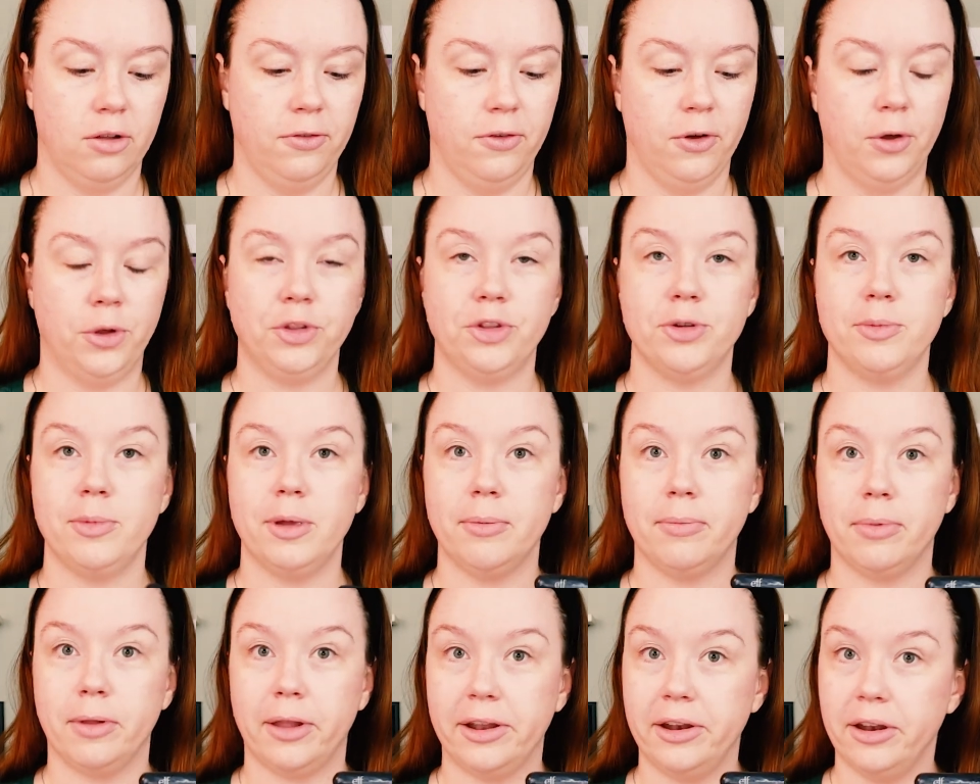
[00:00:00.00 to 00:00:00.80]

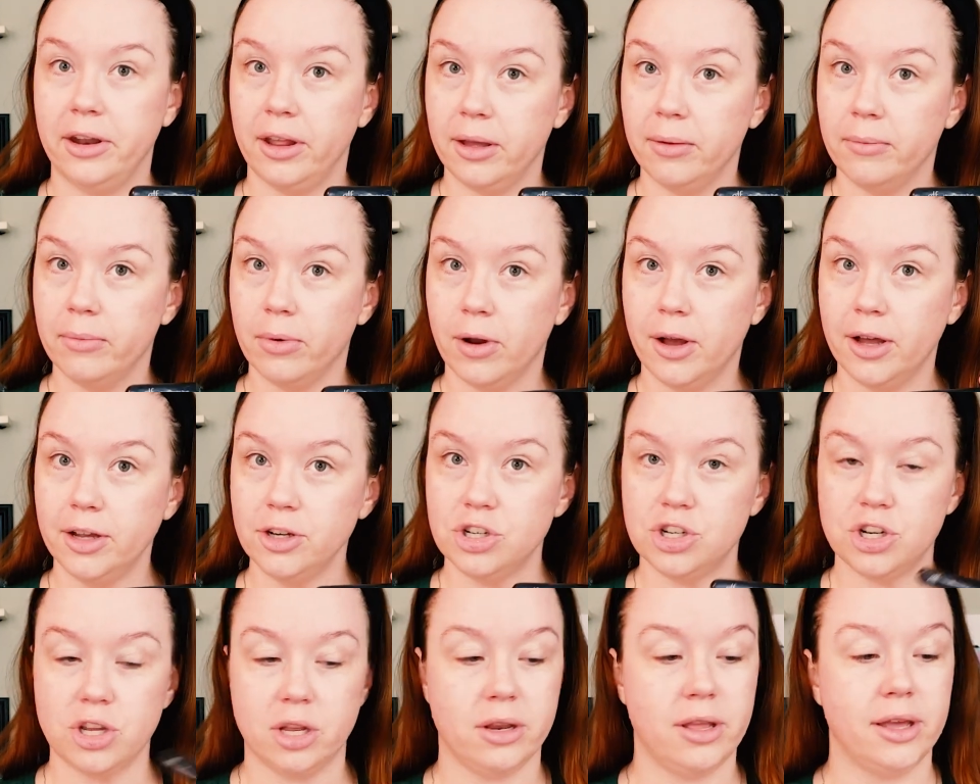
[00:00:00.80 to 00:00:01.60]
Ultimate Blending
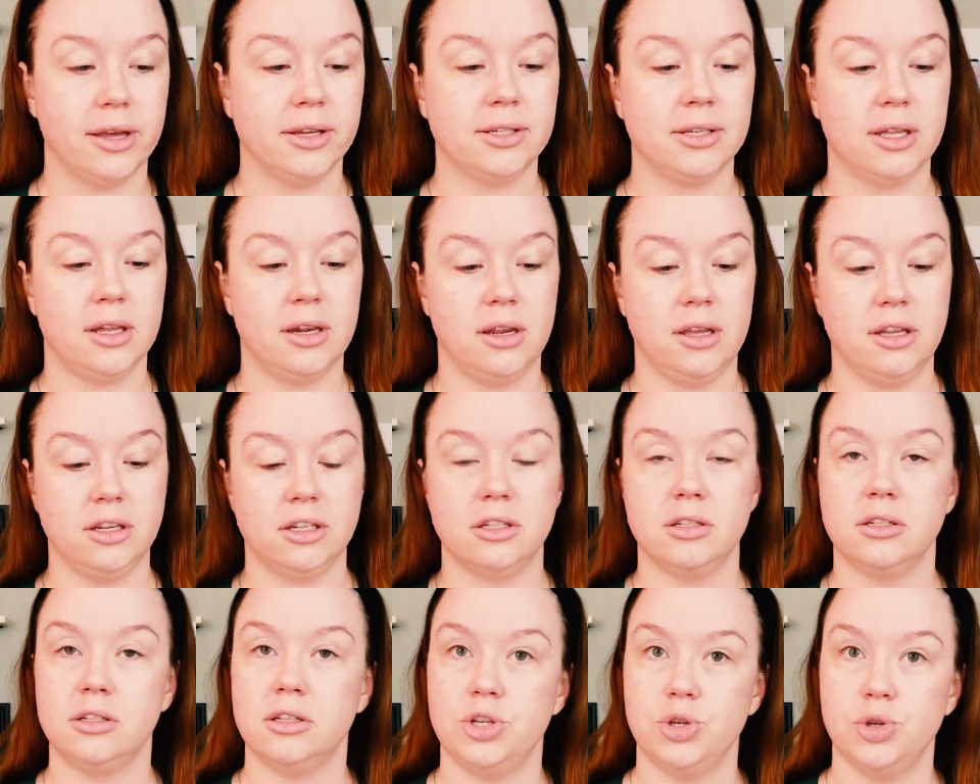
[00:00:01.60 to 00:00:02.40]
Brush, and yes, I need
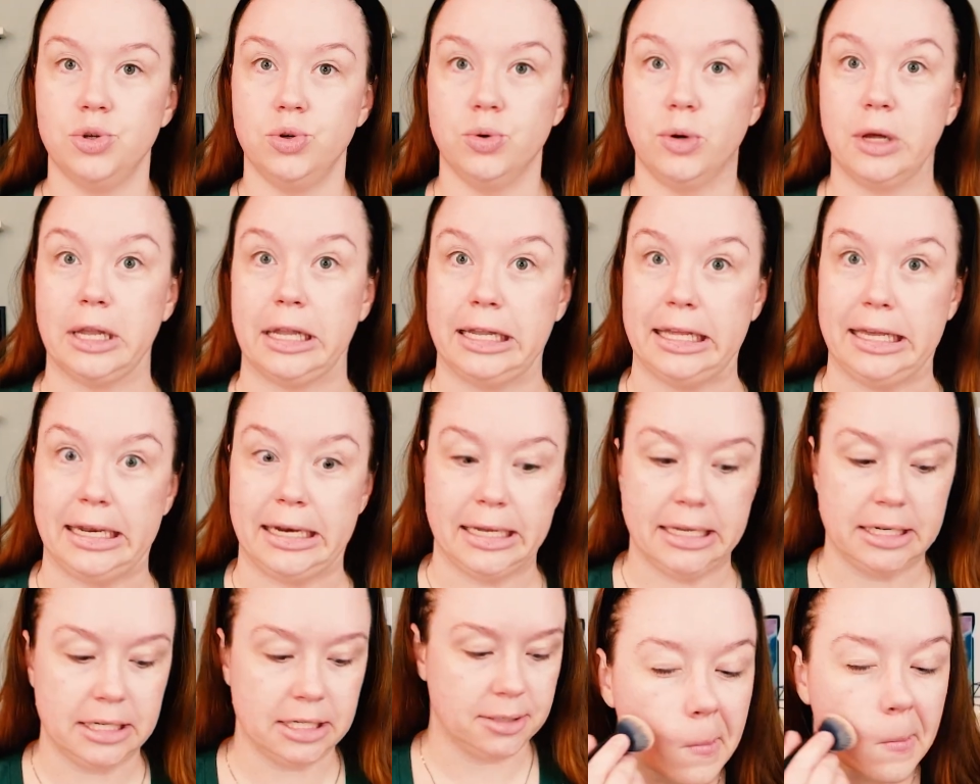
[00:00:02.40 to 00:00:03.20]
to clean
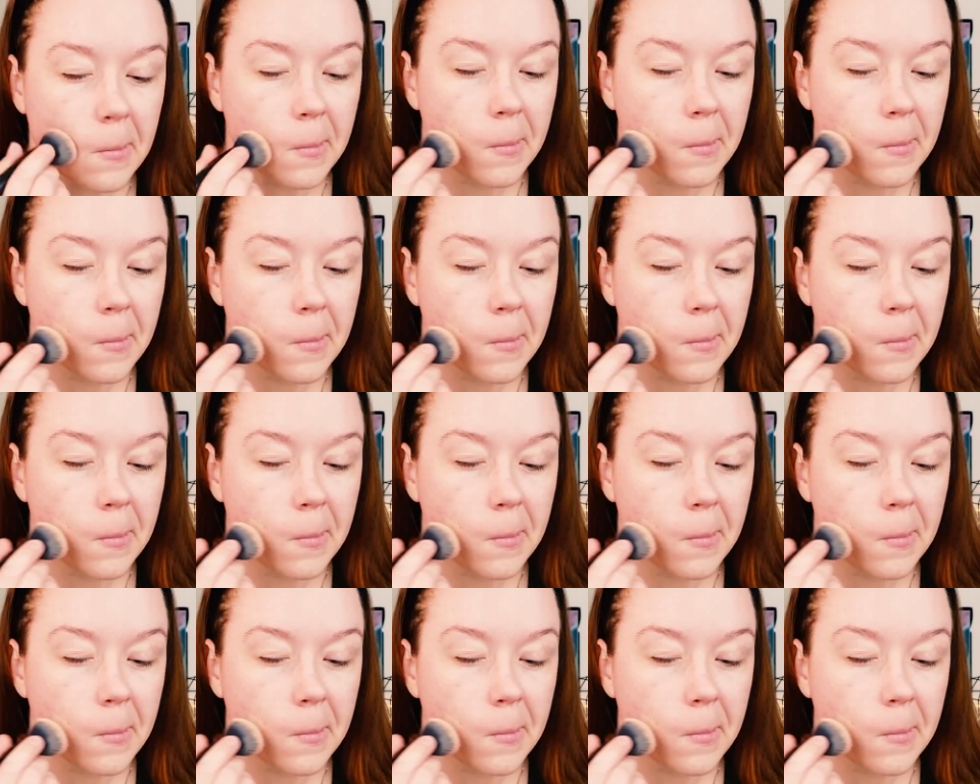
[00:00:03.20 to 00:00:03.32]
it.